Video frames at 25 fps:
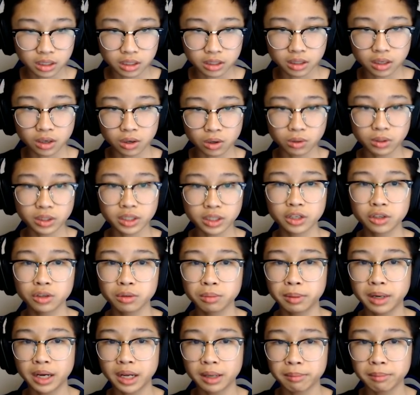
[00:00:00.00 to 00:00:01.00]
not only can you
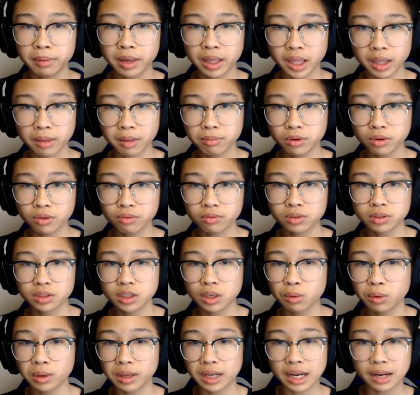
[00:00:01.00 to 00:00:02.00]
buy melee moves,
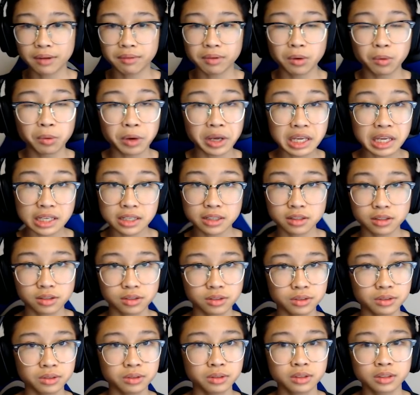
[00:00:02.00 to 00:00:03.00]
they will have awaken
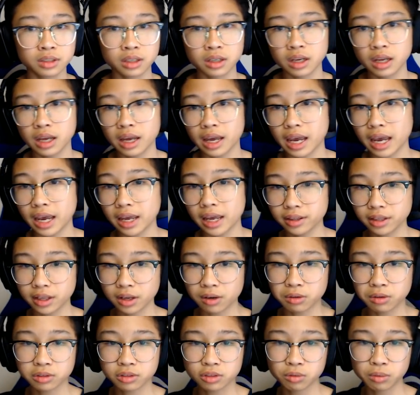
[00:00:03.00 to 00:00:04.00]
soons, and they
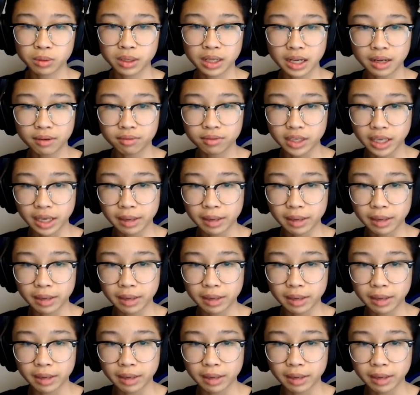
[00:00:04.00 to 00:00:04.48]
also will have